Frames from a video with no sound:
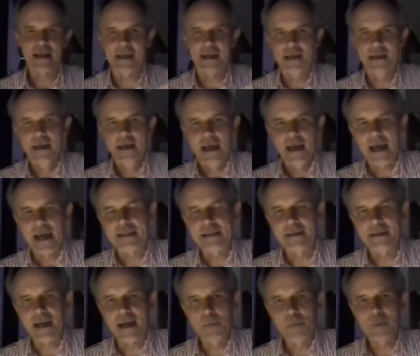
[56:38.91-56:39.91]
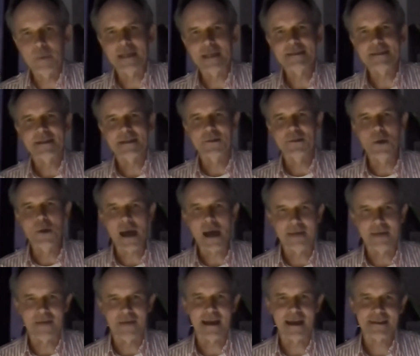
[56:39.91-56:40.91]
And, and the companies that do
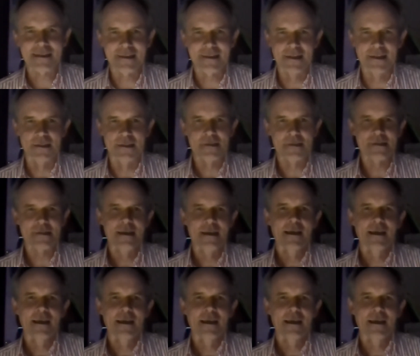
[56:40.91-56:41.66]
have accidents,